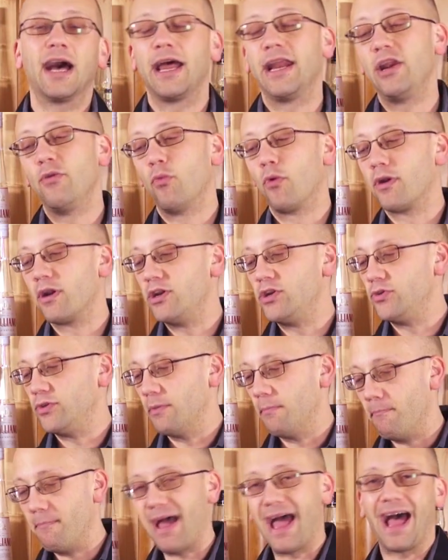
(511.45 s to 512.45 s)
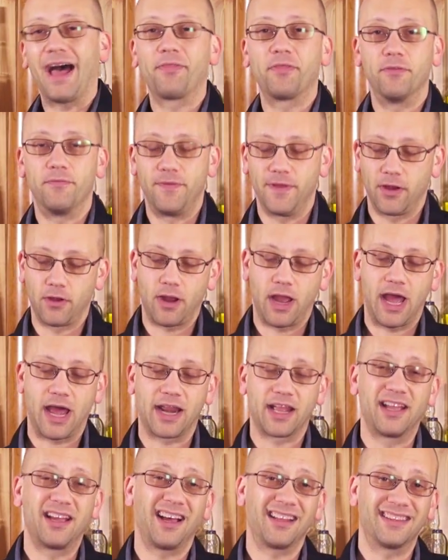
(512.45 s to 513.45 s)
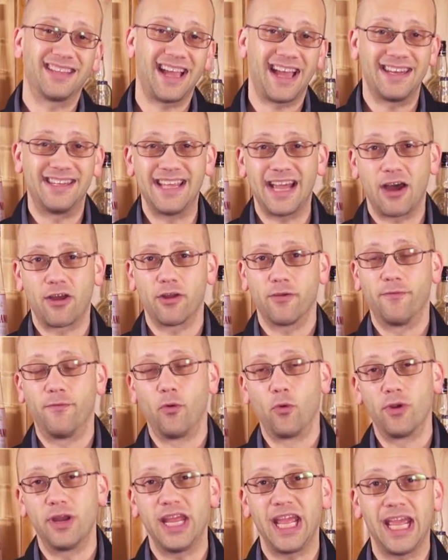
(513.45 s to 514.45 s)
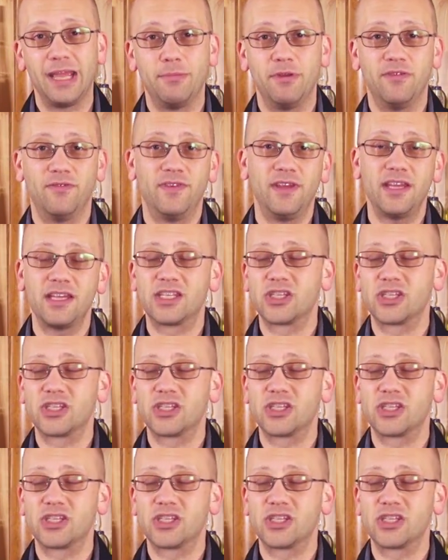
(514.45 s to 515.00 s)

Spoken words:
I didn't want to do the math to figure out how to cut that down to 40 ABV,